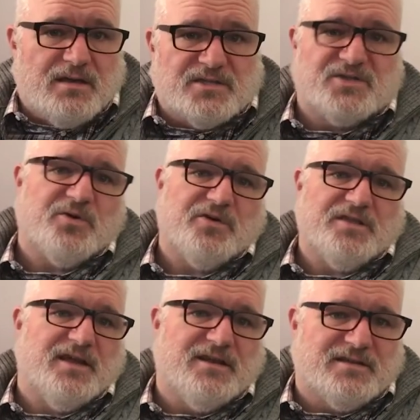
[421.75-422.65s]
a
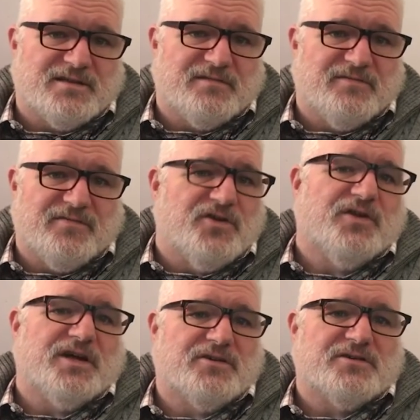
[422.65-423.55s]
story that doesn't feel
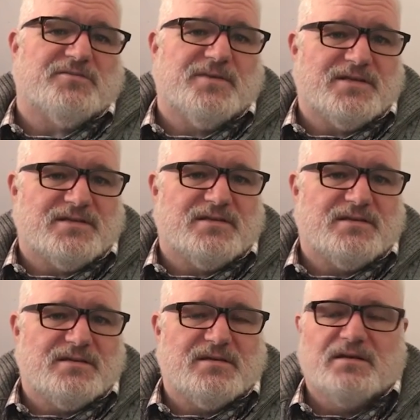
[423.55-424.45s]
like
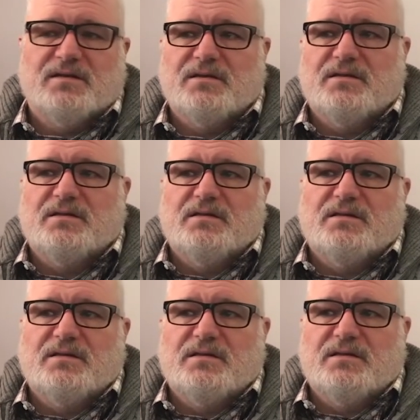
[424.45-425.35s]
Christmas,
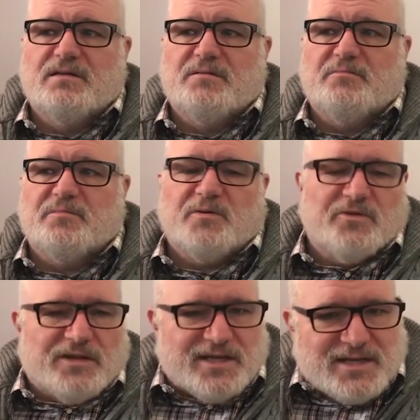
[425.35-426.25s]
but
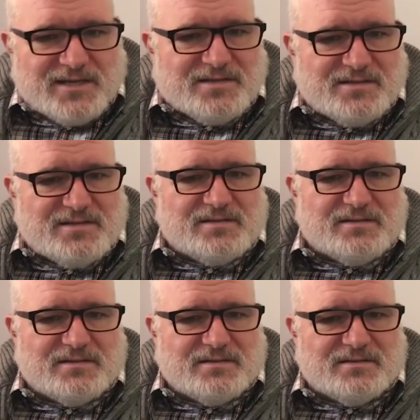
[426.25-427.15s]
really
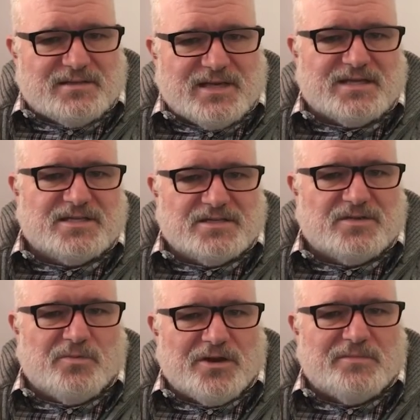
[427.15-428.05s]
is the essence
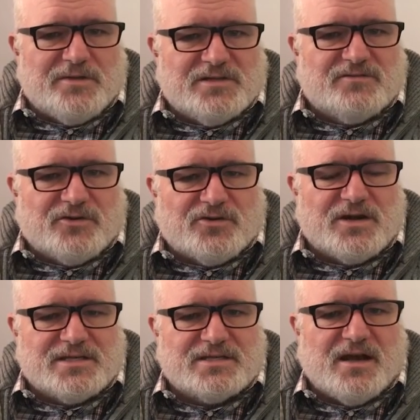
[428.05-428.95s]
of what it means for
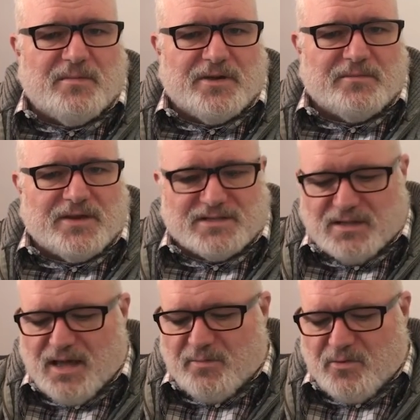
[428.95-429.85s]
Christ's coming, makes
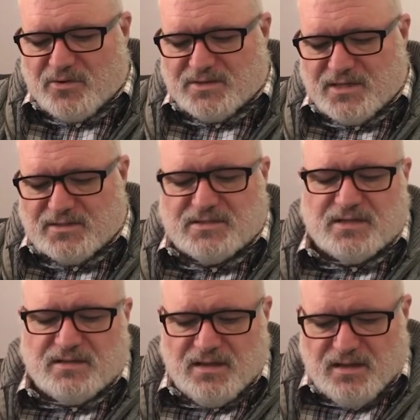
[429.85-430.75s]
a lot more sense.
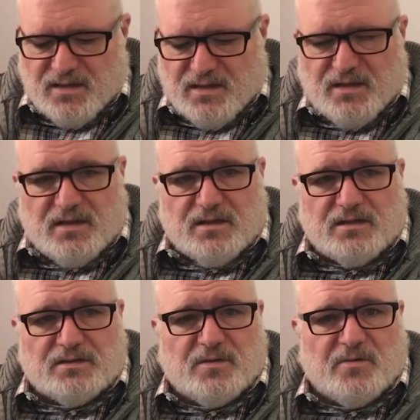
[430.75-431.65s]
Listen
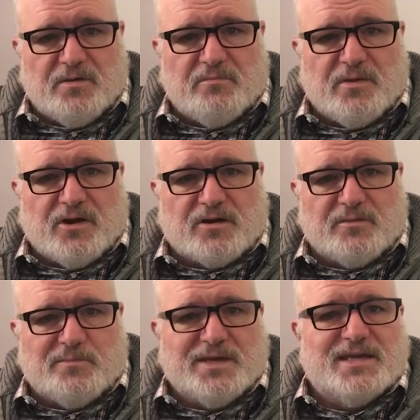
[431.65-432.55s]
to what
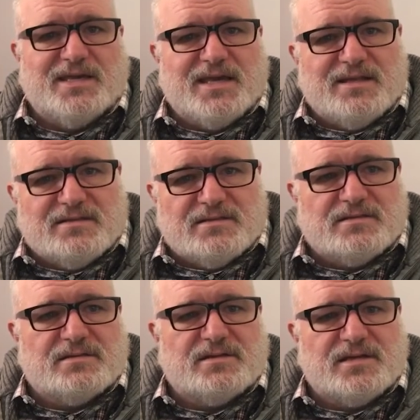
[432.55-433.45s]
Mark
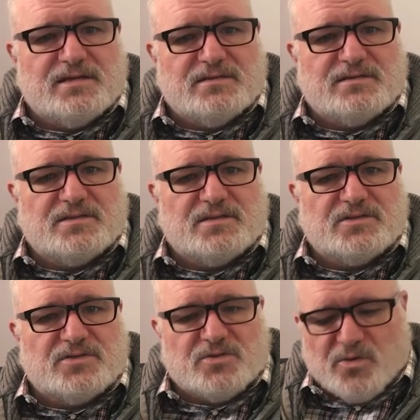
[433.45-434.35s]
begins his
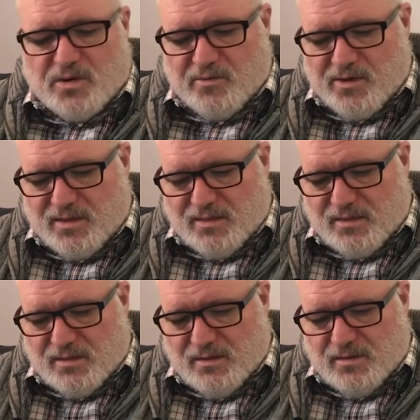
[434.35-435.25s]
story
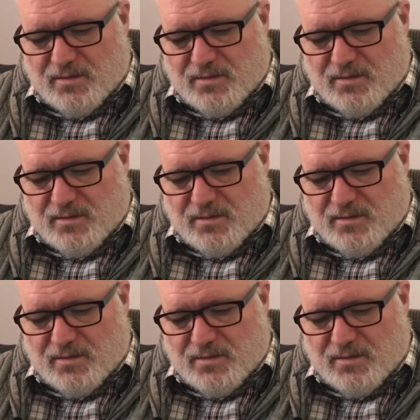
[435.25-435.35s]
with.